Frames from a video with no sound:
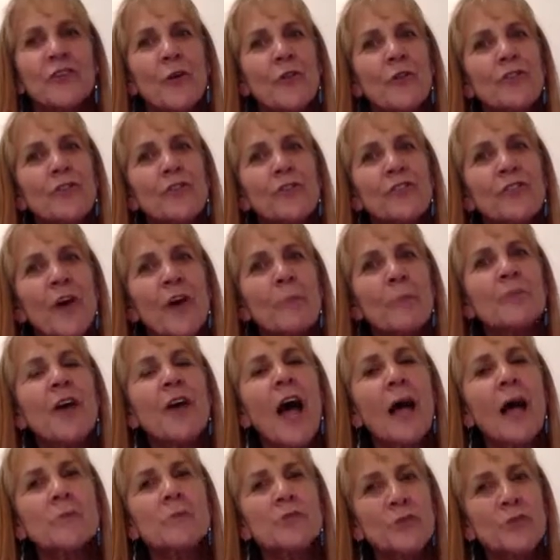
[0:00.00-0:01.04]
So that
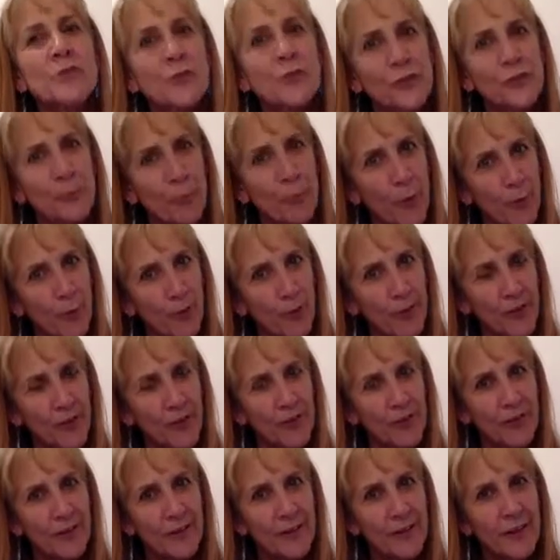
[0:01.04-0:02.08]
sometimes you support
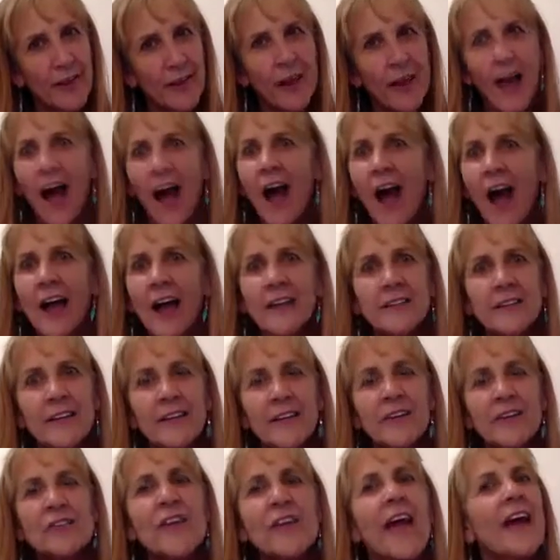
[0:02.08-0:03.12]

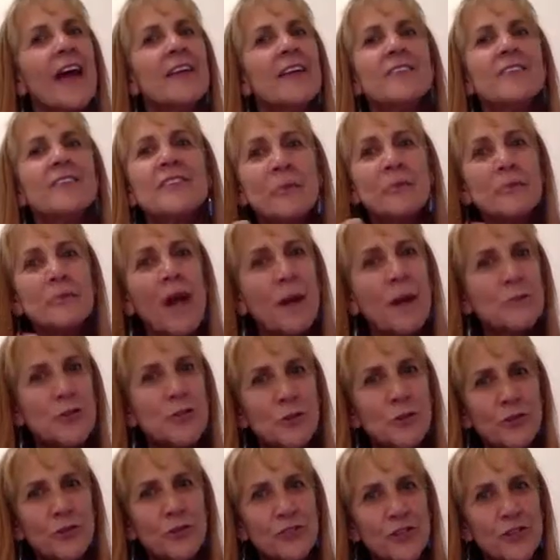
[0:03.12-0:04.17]
ideas, and sometimes
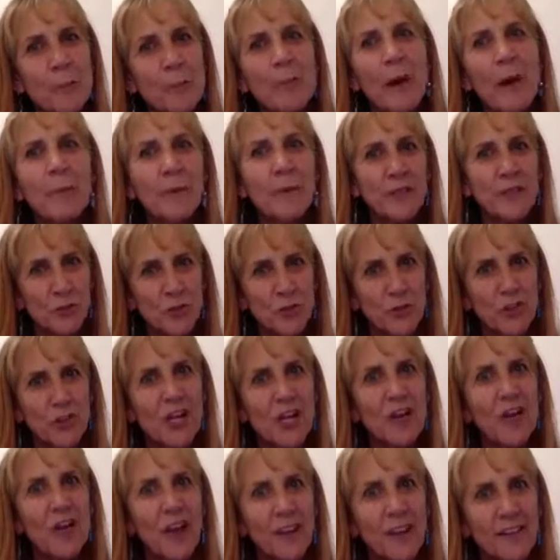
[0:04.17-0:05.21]
you step up and you
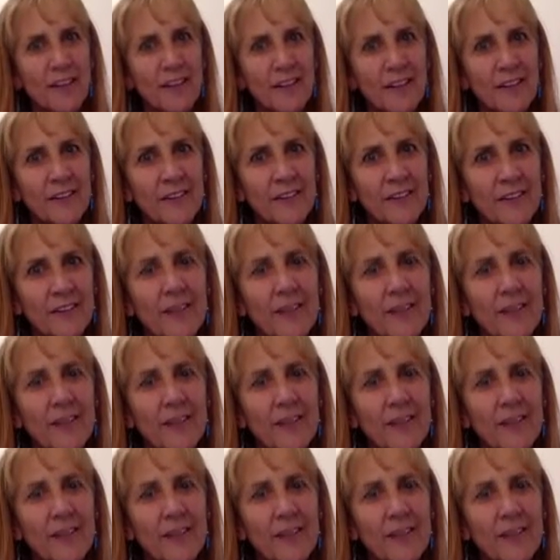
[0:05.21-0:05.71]
share ideas.